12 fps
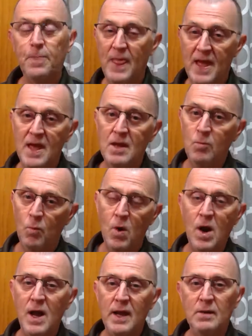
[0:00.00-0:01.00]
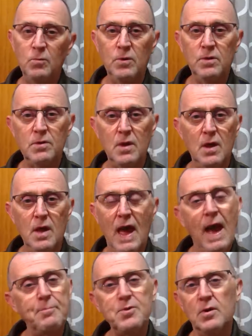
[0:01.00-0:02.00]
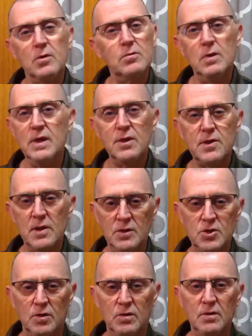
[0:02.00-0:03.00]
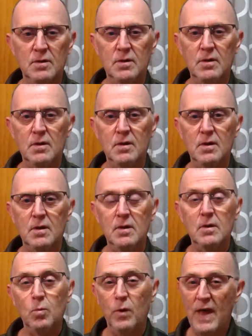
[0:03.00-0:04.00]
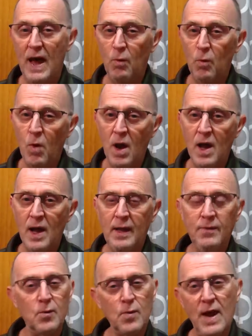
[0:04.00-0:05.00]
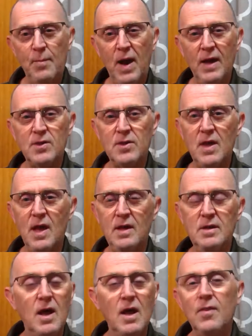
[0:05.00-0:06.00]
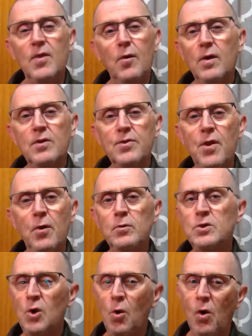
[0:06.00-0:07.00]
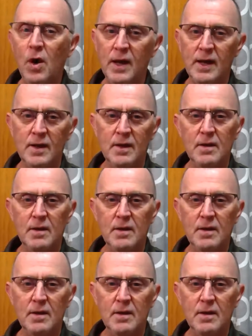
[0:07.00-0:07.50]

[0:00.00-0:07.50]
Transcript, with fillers: and wine was absolutely essential. Without wine, the rabbi said, there is no joy.